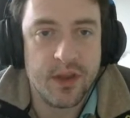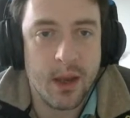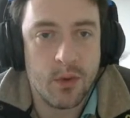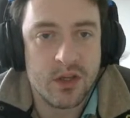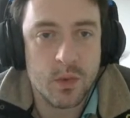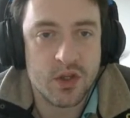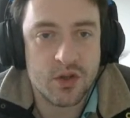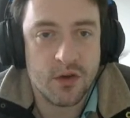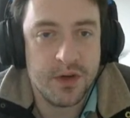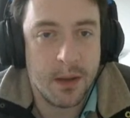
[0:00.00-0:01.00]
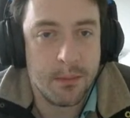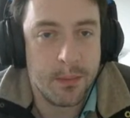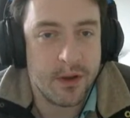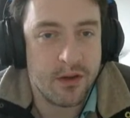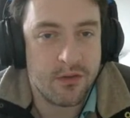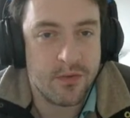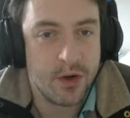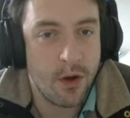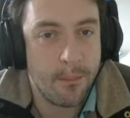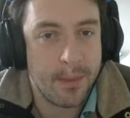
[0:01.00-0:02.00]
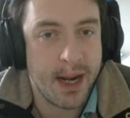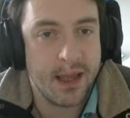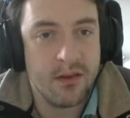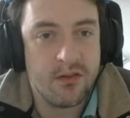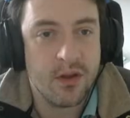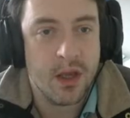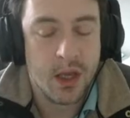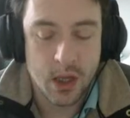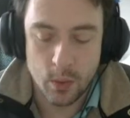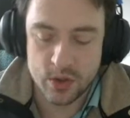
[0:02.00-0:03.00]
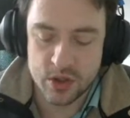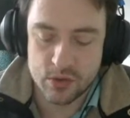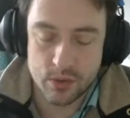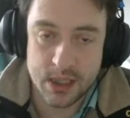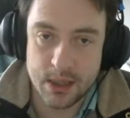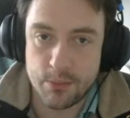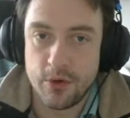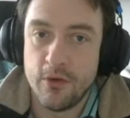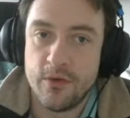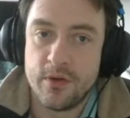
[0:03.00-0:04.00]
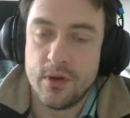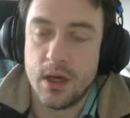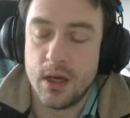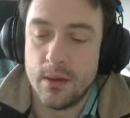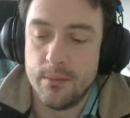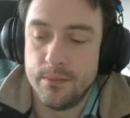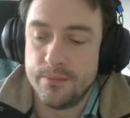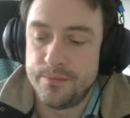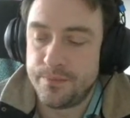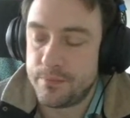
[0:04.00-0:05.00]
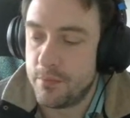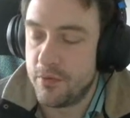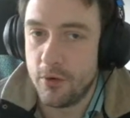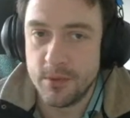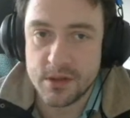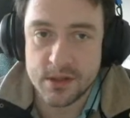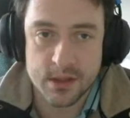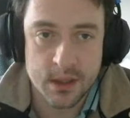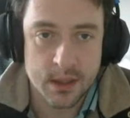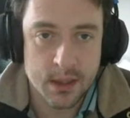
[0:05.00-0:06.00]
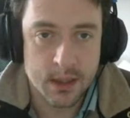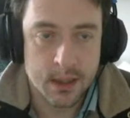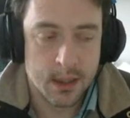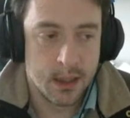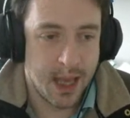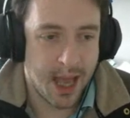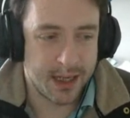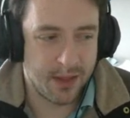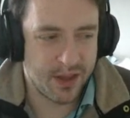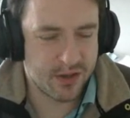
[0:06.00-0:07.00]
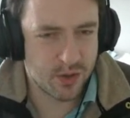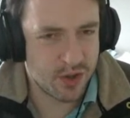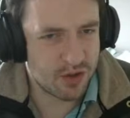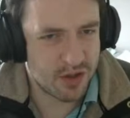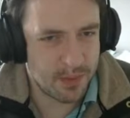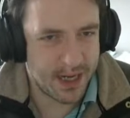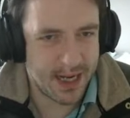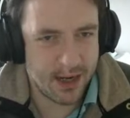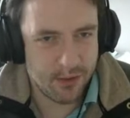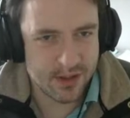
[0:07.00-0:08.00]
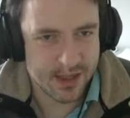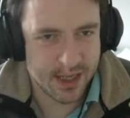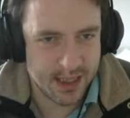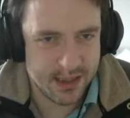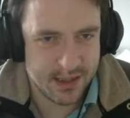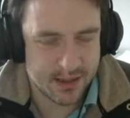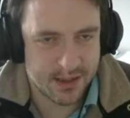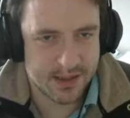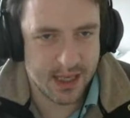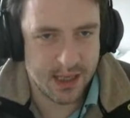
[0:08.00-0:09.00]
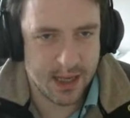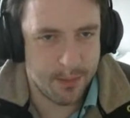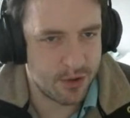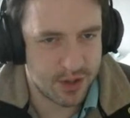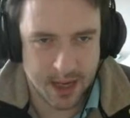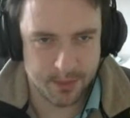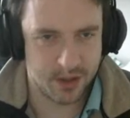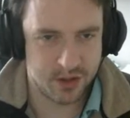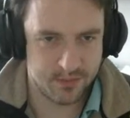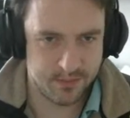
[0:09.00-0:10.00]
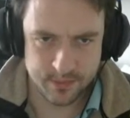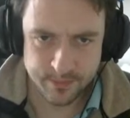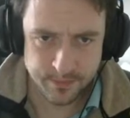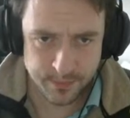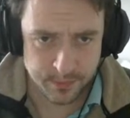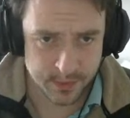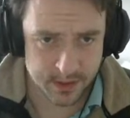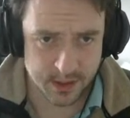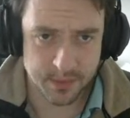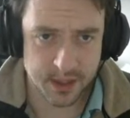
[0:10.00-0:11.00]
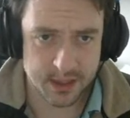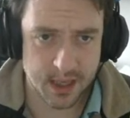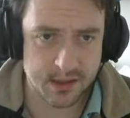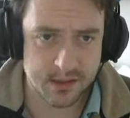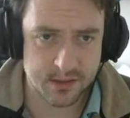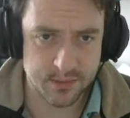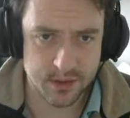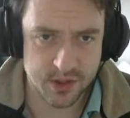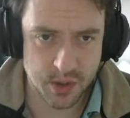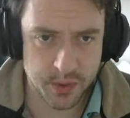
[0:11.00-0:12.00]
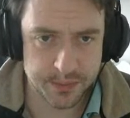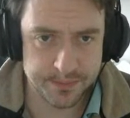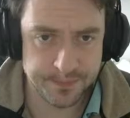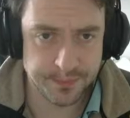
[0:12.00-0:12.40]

We switched off number burst for non-players, which has really improved performance. And I think it's also just a bit clearer. It's like easier to see how much damage something does and so on.